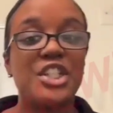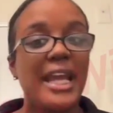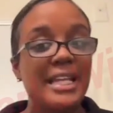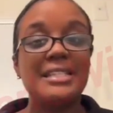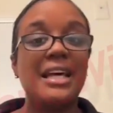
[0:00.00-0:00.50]

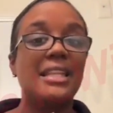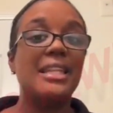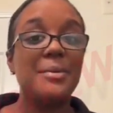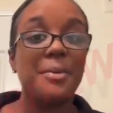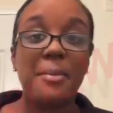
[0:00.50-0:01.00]
Jaidyn is a
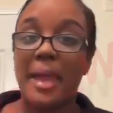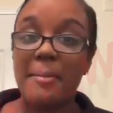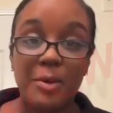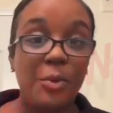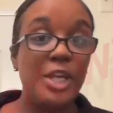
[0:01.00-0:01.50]
Libra,
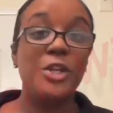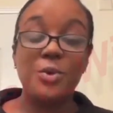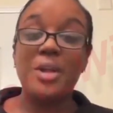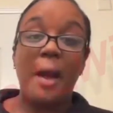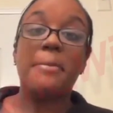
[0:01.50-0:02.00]
baby. We
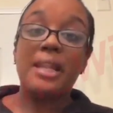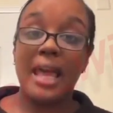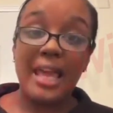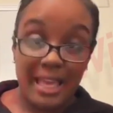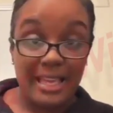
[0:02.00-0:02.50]
do not
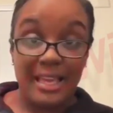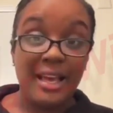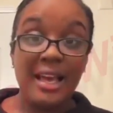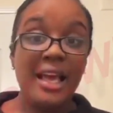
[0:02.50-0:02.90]
play.